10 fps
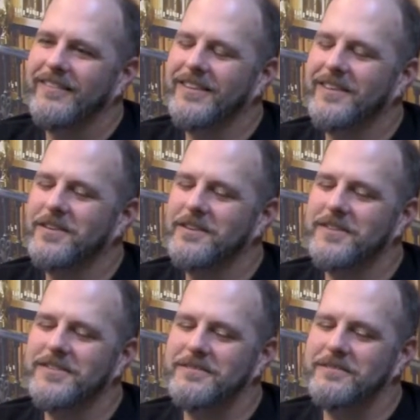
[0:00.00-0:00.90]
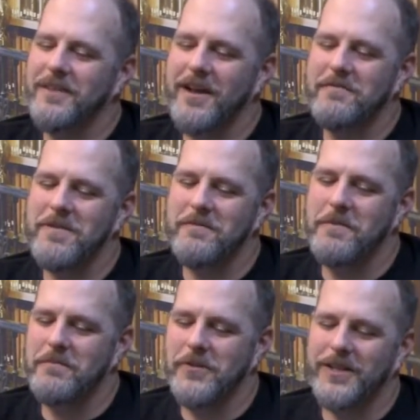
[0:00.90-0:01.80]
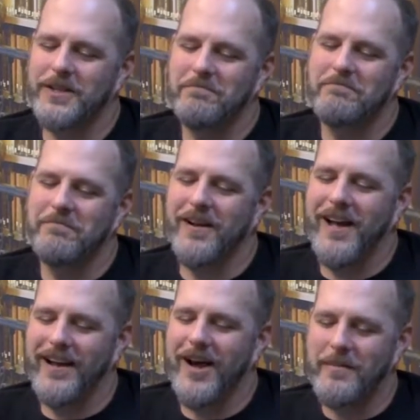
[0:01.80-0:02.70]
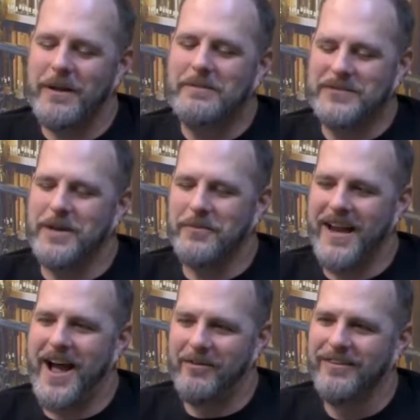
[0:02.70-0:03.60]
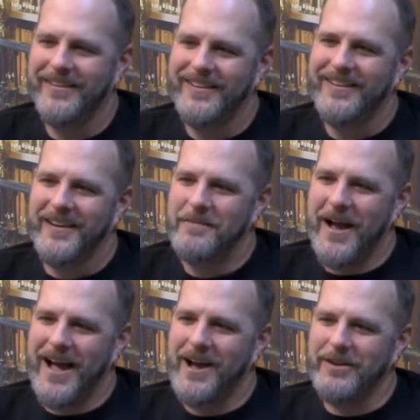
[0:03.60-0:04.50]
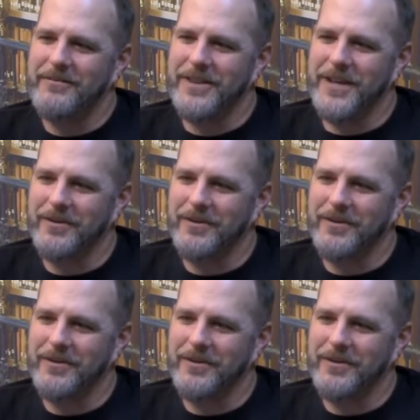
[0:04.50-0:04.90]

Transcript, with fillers: the this the, the, the little uh, comics that went out about how evil they were.